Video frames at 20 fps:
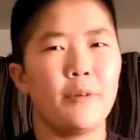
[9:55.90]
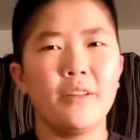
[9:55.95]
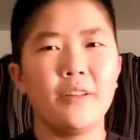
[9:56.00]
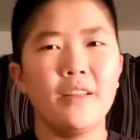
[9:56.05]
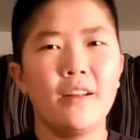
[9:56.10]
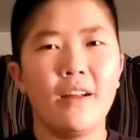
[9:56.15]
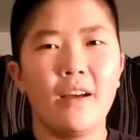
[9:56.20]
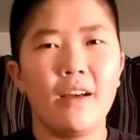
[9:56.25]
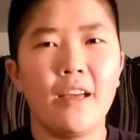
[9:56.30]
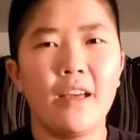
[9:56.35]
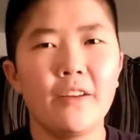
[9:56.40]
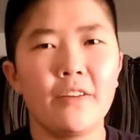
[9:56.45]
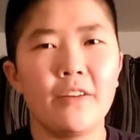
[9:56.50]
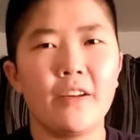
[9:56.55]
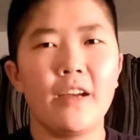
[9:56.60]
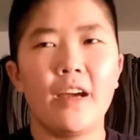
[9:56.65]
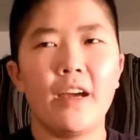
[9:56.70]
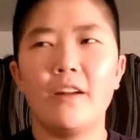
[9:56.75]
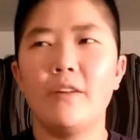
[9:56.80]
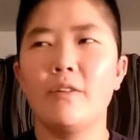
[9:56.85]
I'm really not
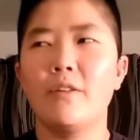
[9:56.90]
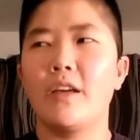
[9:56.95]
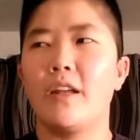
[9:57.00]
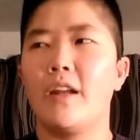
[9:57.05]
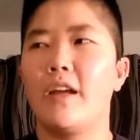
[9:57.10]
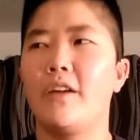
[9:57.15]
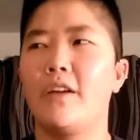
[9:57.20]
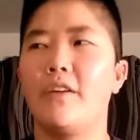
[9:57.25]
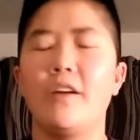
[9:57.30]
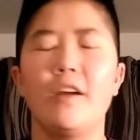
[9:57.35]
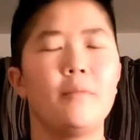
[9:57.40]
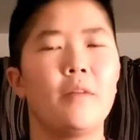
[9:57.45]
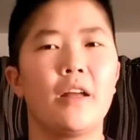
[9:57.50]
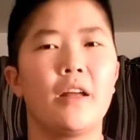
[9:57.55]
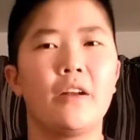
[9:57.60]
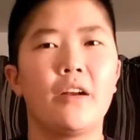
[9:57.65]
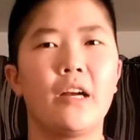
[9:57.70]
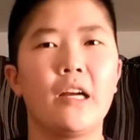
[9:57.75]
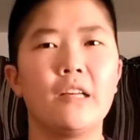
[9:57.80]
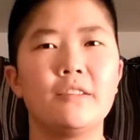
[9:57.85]
angry. I don't get angry. I'm
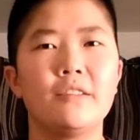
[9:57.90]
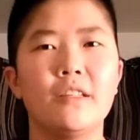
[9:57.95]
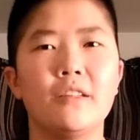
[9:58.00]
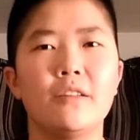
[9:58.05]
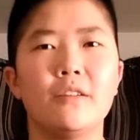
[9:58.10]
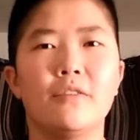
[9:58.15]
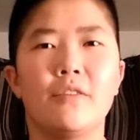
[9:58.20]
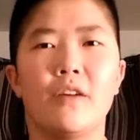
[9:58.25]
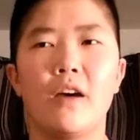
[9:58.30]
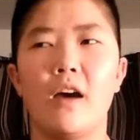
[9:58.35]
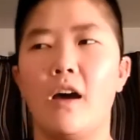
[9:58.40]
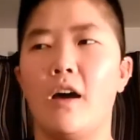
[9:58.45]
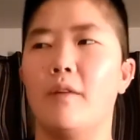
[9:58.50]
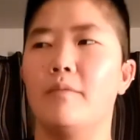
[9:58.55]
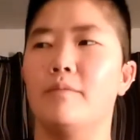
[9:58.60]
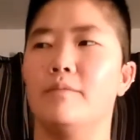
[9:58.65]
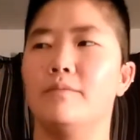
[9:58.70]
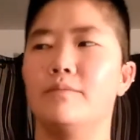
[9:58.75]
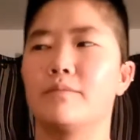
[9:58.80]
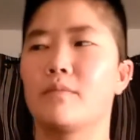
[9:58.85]
not aggressive.
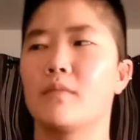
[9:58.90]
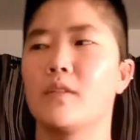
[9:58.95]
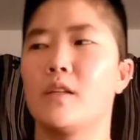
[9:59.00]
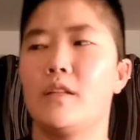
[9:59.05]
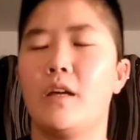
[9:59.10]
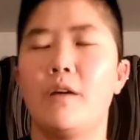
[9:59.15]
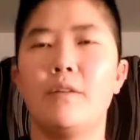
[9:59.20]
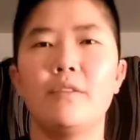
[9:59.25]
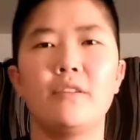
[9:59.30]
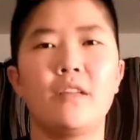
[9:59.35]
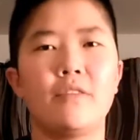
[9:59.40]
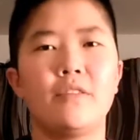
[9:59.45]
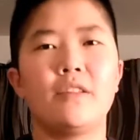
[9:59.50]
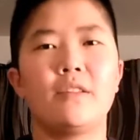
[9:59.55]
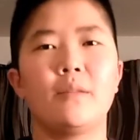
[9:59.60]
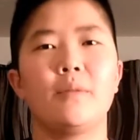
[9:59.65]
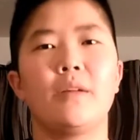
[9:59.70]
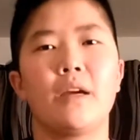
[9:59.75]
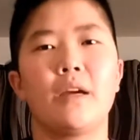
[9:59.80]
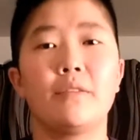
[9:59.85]
That was
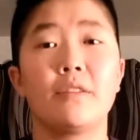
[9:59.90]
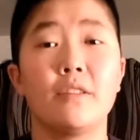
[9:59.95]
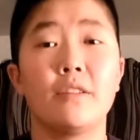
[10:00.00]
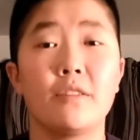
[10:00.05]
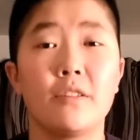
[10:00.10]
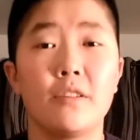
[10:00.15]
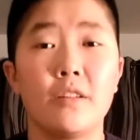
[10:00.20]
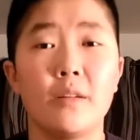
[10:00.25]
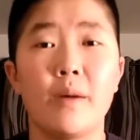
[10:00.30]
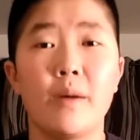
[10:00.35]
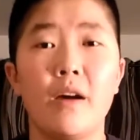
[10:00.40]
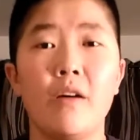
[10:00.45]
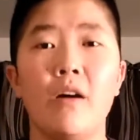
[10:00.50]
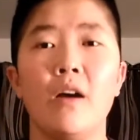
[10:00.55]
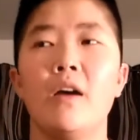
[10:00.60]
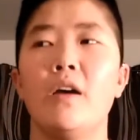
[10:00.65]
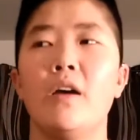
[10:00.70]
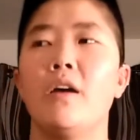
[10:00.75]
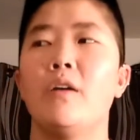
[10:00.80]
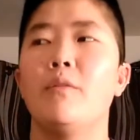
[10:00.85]
definitely something I was concerned
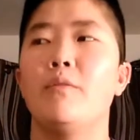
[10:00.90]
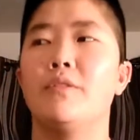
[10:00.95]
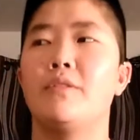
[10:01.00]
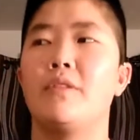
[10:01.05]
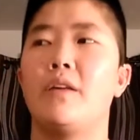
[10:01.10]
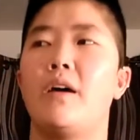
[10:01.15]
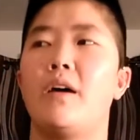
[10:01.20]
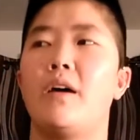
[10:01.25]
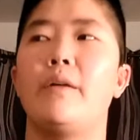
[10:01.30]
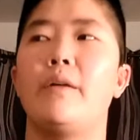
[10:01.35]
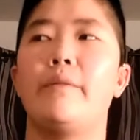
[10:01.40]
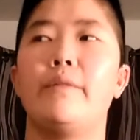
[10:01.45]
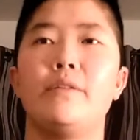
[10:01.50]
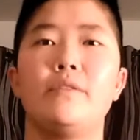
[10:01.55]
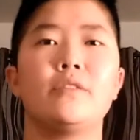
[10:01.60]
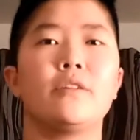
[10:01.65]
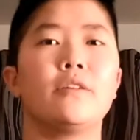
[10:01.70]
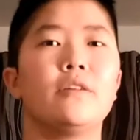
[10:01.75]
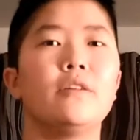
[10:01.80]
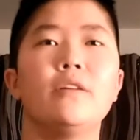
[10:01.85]
about, was I
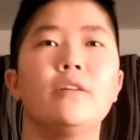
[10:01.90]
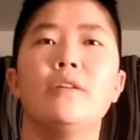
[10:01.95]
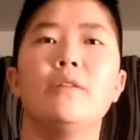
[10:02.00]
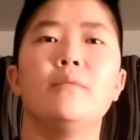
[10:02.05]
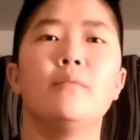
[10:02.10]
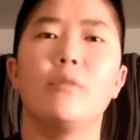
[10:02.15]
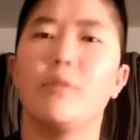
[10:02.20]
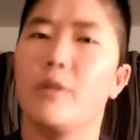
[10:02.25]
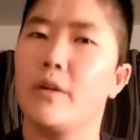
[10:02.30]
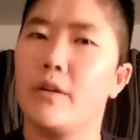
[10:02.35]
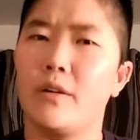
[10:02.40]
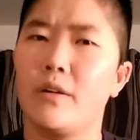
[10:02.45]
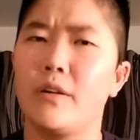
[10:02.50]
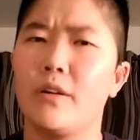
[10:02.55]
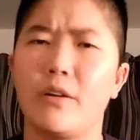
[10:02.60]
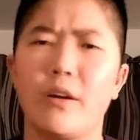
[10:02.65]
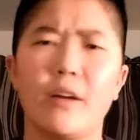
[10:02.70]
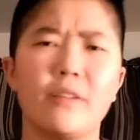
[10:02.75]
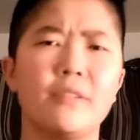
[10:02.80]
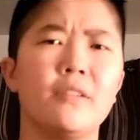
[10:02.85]
would turn more
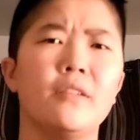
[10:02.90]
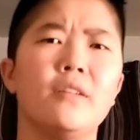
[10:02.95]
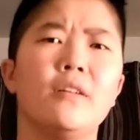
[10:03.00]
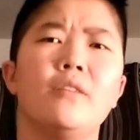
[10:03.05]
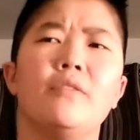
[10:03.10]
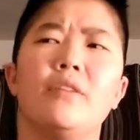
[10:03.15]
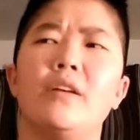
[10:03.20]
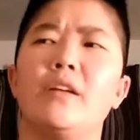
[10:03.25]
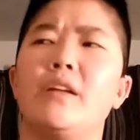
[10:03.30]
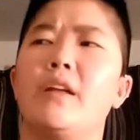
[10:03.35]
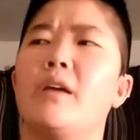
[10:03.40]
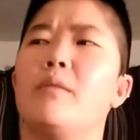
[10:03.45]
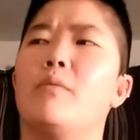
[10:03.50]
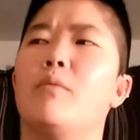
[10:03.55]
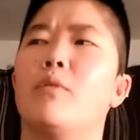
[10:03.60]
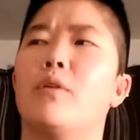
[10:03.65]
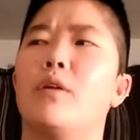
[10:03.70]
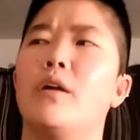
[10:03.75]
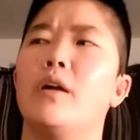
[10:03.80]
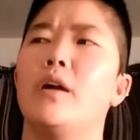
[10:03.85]
aggressive and get
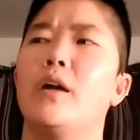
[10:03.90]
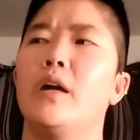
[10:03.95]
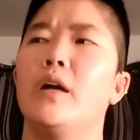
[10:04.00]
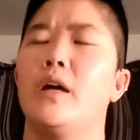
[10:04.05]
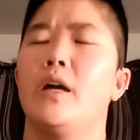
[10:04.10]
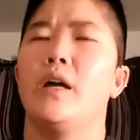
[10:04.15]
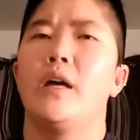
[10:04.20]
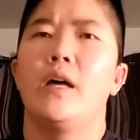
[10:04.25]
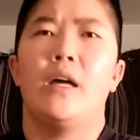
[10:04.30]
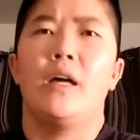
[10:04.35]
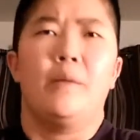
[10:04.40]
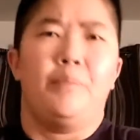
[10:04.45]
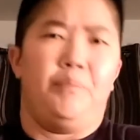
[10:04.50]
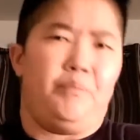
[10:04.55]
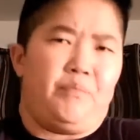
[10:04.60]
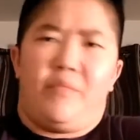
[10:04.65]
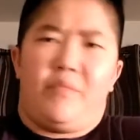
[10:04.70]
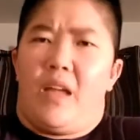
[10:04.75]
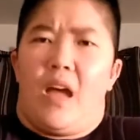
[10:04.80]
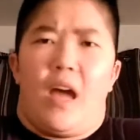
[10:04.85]
more,
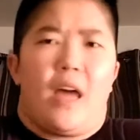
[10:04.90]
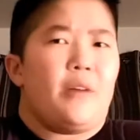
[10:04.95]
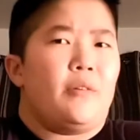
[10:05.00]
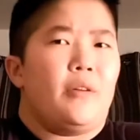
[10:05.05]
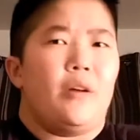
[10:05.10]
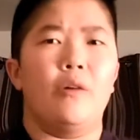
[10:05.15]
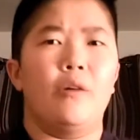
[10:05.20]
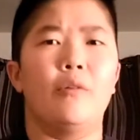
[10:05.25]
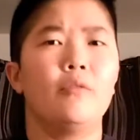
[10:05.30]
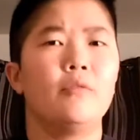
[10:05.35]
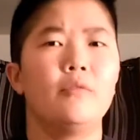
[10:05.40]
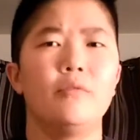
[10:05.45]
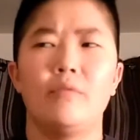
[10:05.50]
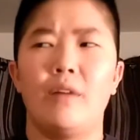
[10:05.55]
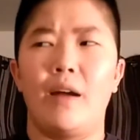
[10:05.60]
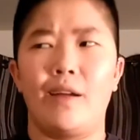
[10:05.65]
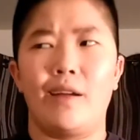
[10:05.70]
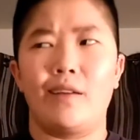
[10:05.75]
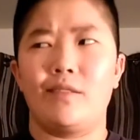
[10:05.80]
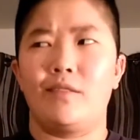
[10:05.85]
I don't know,
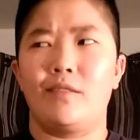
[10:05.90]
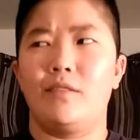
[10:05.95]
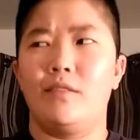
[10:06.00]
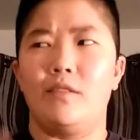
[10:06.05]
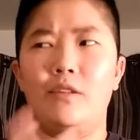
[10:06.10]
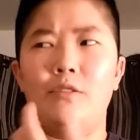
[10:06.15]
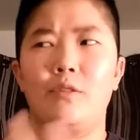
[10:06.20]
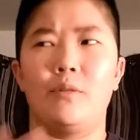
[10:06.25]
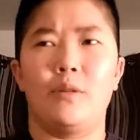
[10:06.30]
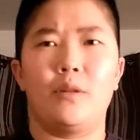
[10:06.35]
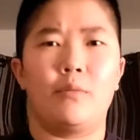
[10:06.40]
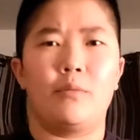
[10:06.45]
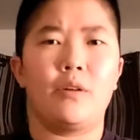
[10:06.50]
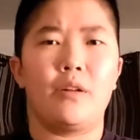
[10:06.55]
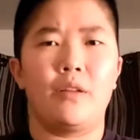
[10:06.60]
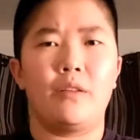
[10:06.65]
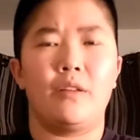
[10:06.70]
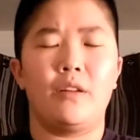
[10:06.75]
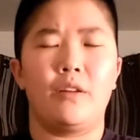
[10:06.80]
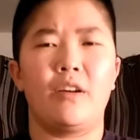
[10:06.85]
I guess there's no other
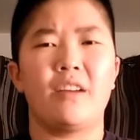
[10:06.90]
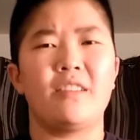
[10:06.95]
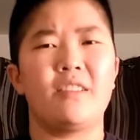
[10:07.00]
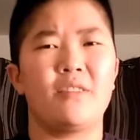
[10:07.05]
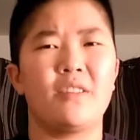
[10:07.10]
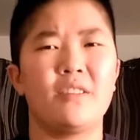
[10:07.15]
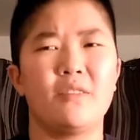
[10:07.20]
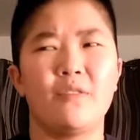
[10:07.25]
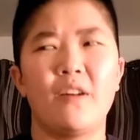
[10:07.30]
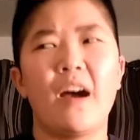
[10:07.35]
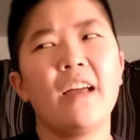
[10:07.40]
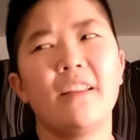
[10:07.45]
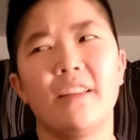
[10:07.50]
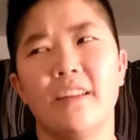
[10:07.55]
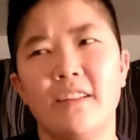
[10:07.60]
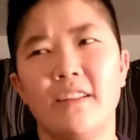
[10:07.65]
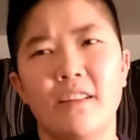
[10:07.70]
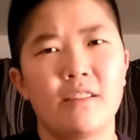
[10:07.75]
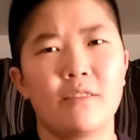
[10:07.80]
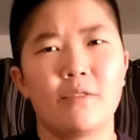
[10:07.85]
word other than aggressive, because
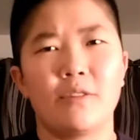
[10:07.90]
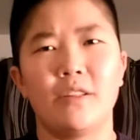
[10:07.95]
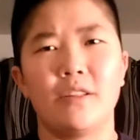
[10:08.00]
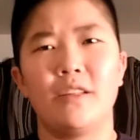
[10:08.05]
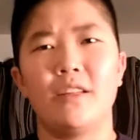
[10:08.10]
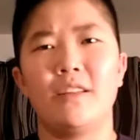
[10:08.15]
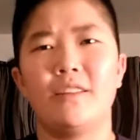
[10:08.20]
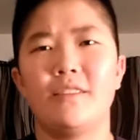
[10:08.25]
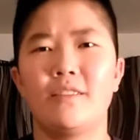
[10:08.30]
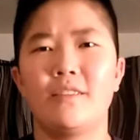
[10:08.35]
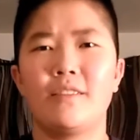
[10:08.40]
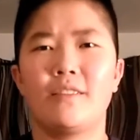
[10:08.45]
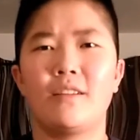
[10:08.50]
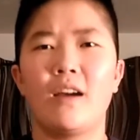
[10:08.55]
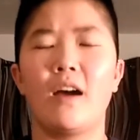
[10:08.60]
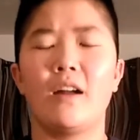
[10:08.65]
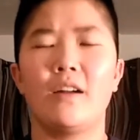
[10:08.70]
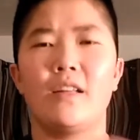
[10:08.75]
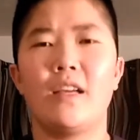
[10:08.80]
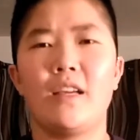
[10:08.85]
violent doesn't really
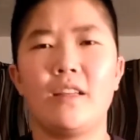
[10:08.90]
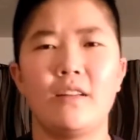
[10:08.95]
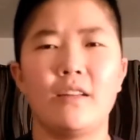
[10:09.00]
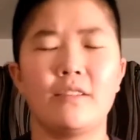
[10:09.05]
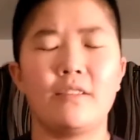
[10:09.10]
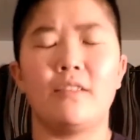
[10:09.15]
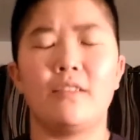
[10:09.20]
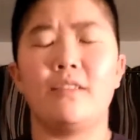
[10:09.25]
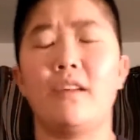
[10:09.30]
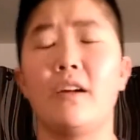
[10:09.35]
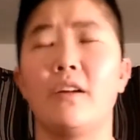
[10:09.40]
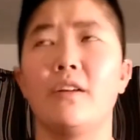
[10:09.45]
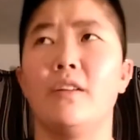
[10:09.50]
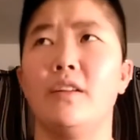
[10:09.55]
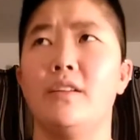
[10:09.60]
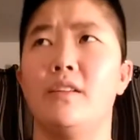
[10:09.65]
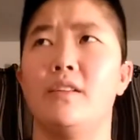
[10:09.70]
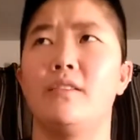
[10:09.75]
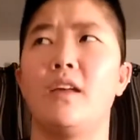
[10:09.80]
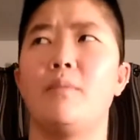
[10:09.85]
connotate
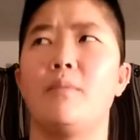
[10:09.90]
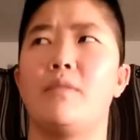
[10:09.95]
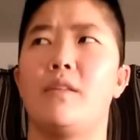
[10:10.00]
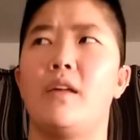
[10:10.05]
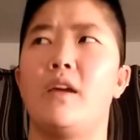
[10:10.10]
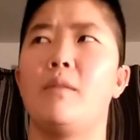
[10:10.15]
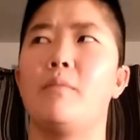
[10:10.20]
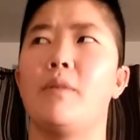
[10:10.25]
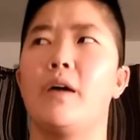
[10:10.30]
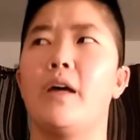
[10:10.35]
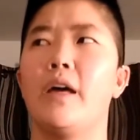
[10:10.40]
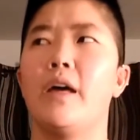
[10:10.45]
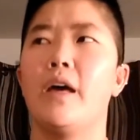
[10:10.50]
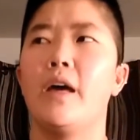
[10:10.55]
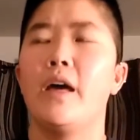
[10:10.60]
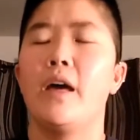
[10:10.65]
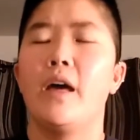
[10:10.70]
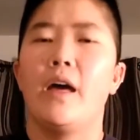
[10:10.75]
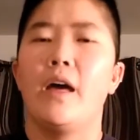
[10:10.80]
necessarily the same thing, but